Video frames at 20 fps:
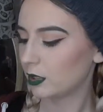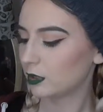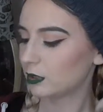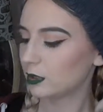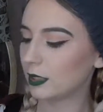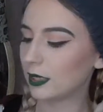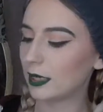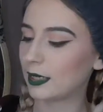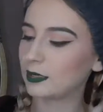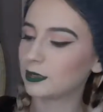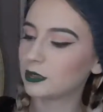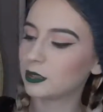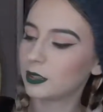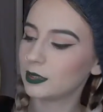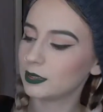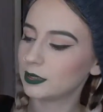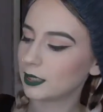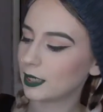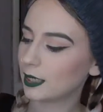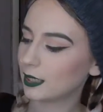so yeah, so
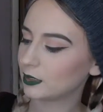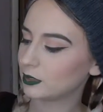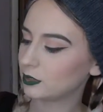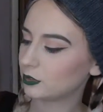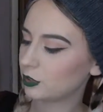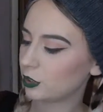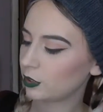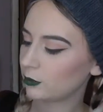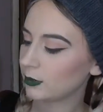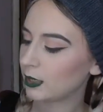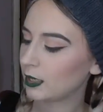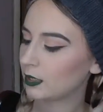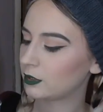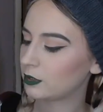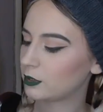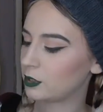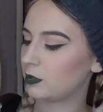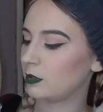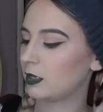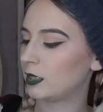it says No Make
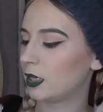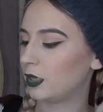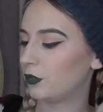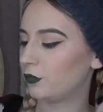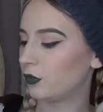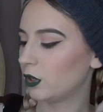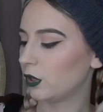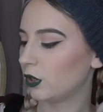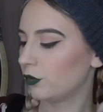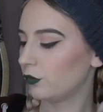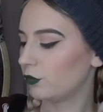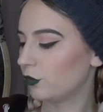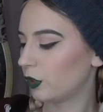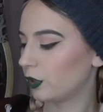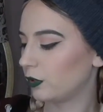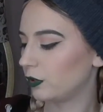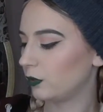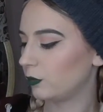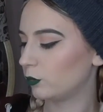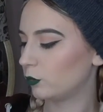No Life,
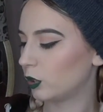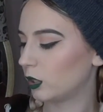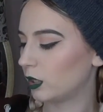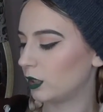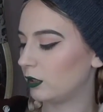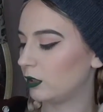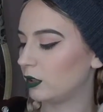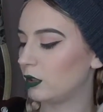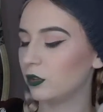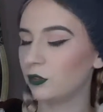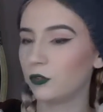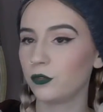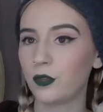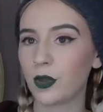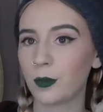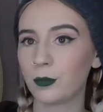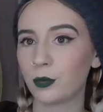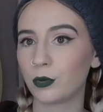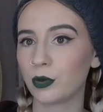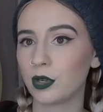Volume 1,
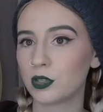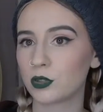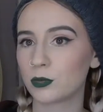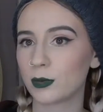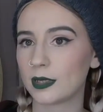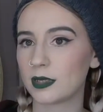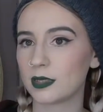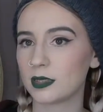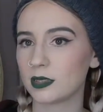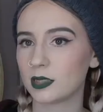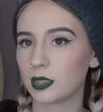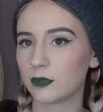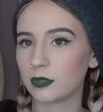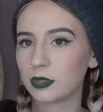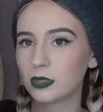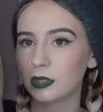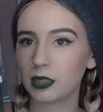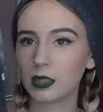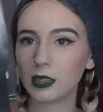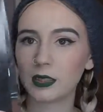February
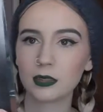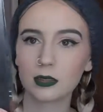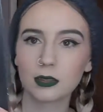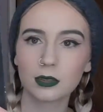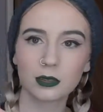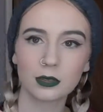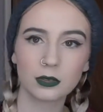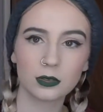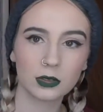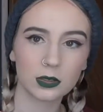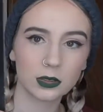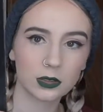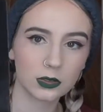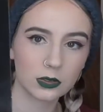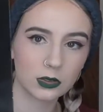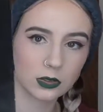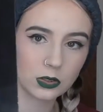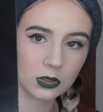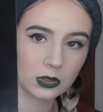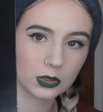2017.
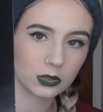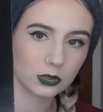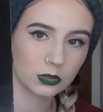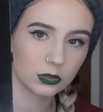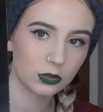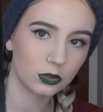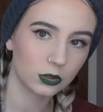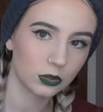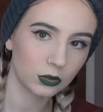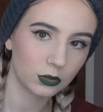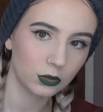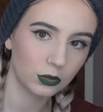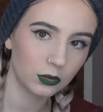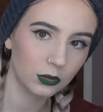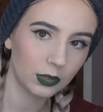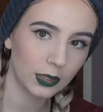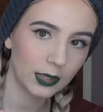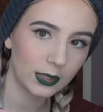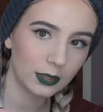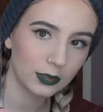Let's just show
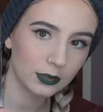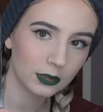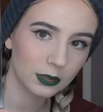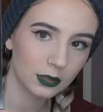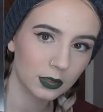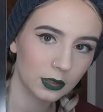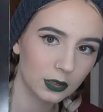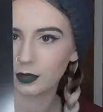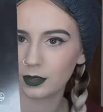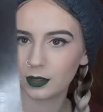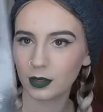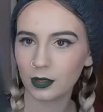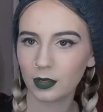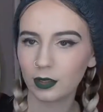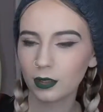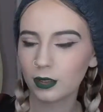you that.